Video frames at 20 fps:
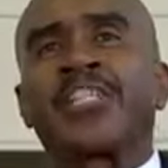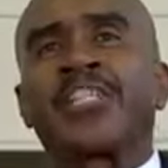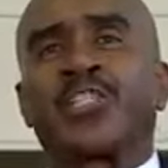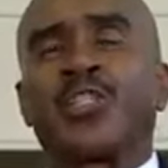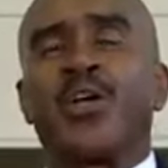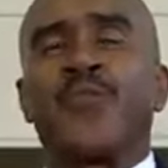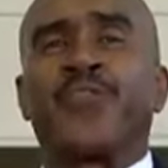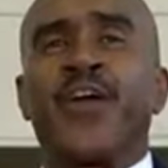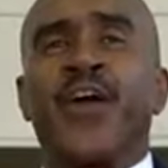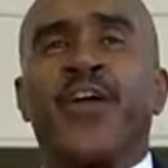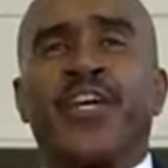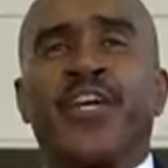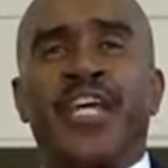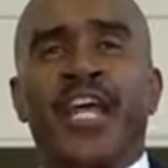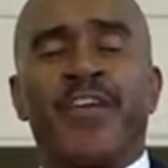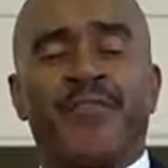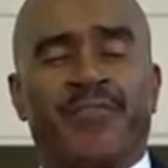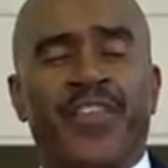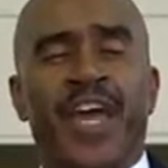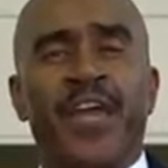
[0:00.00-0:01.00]
Acts
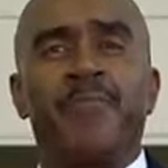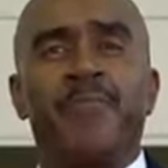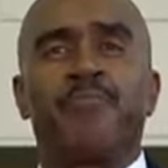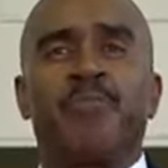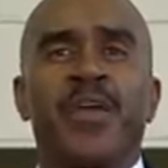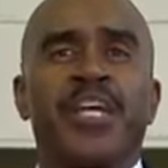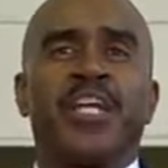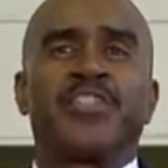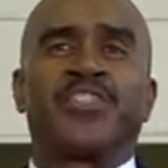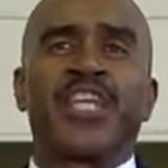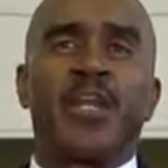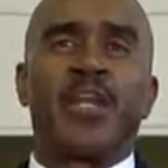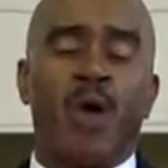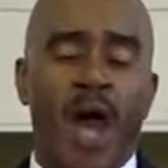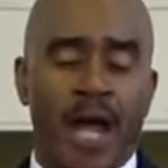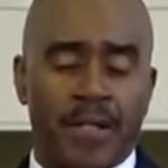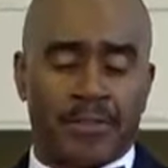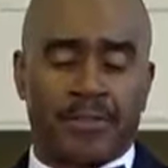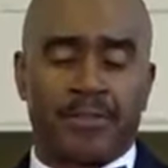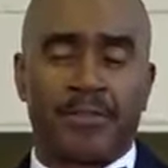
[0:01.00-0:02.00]
2:38. Then Peter said
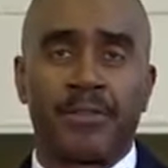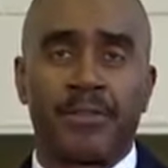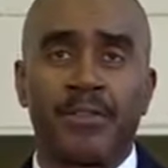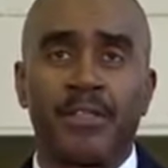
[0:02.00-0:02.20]
what?